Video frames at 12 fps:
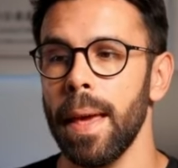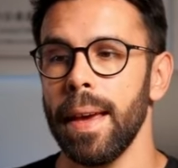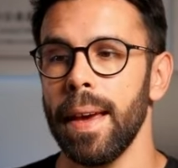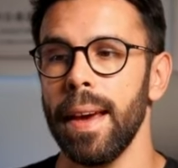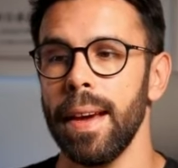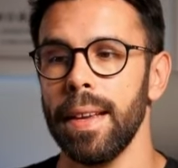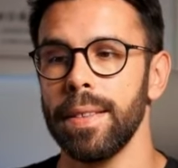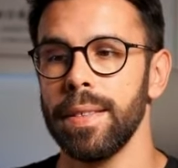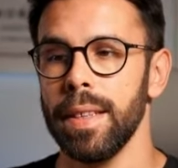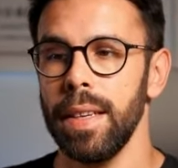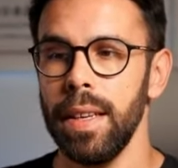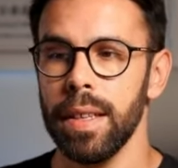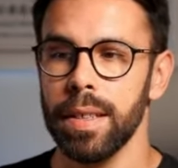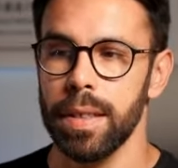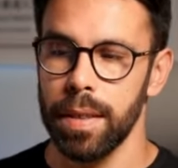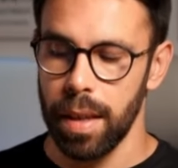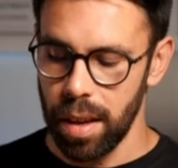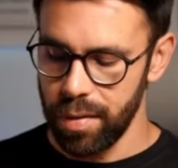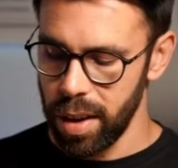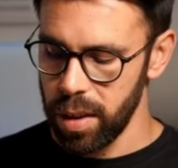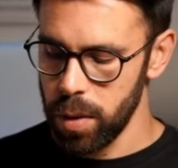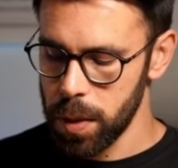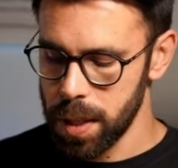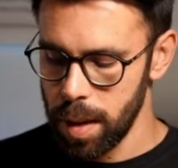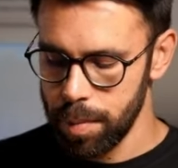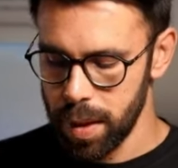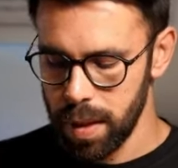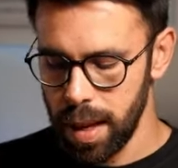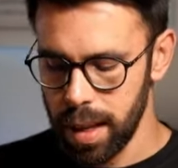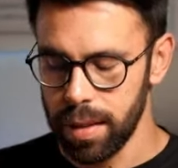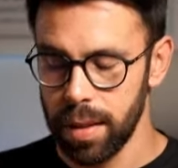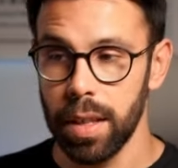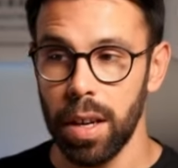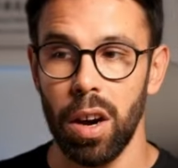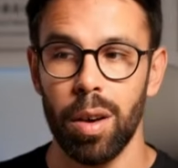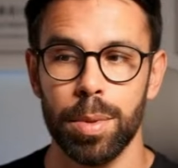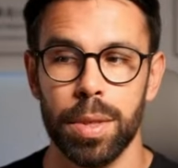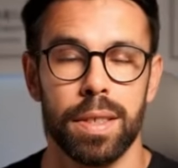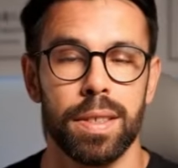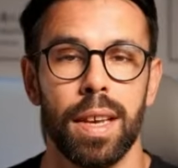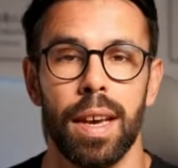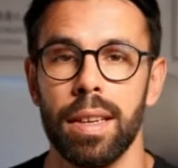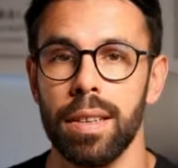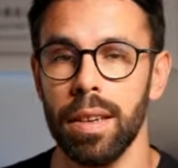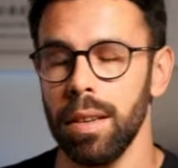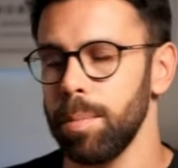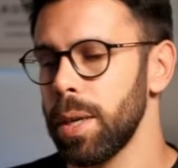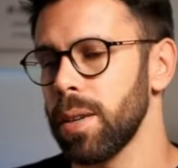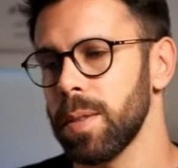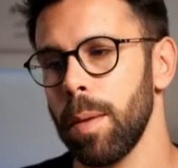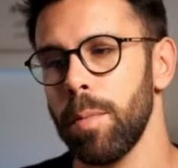And here, if I use something like the options enter, because I'm